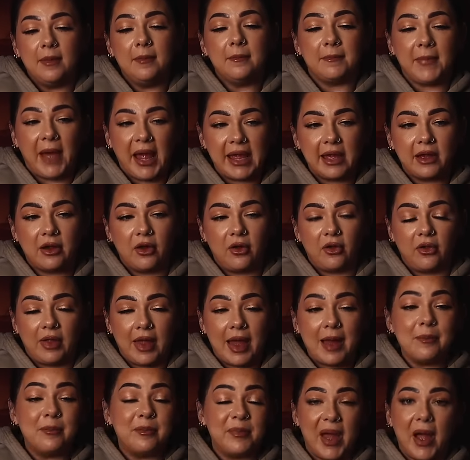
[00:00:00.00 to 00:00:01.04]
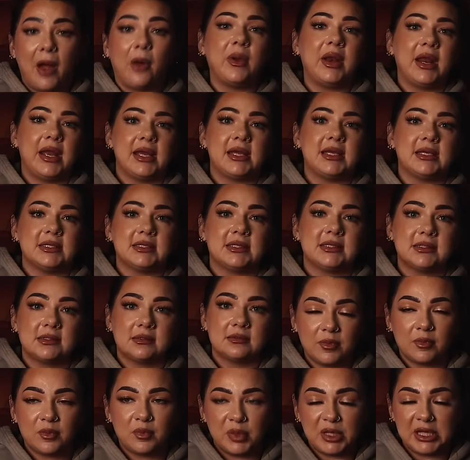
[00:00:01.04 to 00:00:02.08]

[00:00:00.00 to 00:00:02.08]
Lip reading: Michael about his